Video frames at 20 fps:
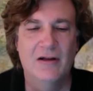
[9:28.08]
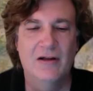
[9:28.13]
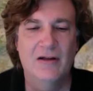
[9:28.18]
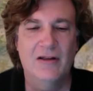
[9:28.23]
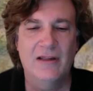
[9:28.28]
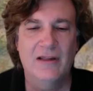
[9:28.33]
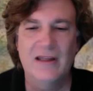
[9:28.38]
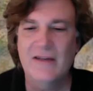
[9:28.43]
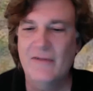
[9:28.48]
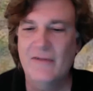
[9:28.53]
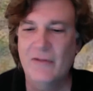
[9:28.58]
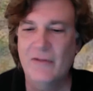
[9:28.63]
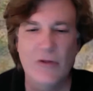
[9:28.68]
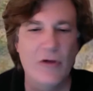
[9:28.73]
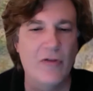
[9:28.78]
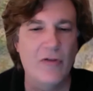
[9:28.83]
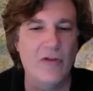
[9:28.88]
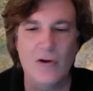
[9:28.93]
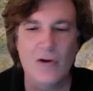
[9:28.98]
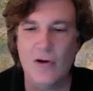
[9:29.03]
even
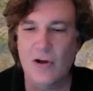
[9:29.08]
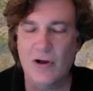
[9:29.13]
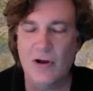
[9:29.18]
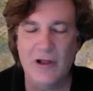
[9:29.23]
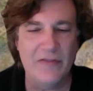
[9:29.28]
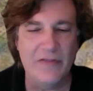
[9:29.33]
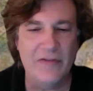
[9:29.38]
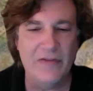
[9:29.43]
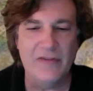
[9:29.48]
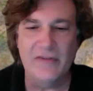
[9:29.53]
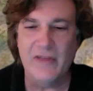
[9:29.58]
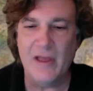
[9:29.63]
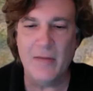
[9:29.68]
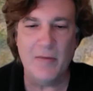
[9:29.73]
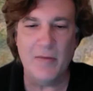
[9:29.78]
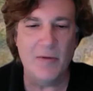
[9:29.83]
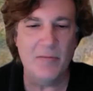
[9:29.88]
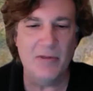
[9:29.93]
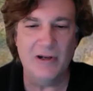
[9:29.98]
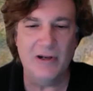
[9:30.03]
though they all had the same
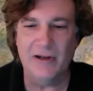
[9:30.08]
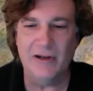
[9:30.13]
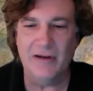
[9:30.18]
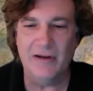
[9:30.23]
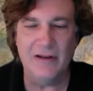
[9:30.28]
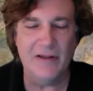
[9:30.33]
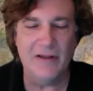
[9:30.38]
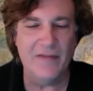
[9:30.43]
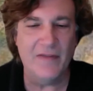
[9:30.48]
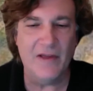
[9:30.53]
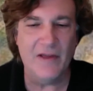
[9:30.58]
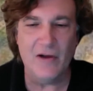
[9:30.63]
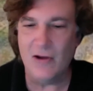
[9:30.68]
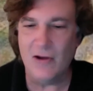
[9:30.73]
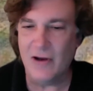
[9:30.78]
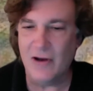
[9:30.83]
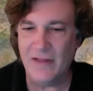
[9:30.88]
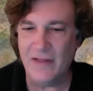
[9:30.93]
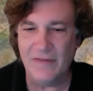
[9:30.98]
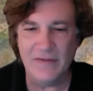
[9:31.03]
ability and they
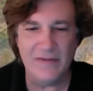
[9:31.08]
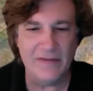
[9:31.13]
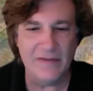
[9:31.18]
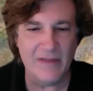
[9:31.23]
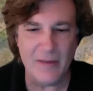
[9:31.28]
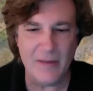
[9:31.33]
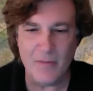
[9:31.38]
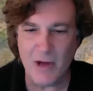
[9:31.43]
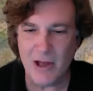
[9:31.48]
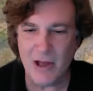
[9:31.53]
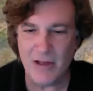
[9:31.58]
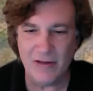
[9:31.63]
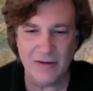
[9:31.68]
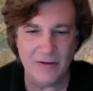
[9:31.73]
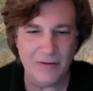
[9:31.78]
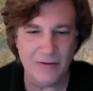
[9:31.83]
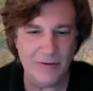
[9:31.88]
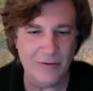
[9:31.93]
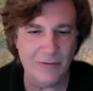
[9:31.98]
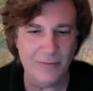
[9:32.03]
all had the same
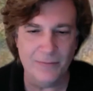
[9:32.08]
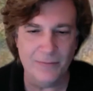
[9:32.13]
IQ.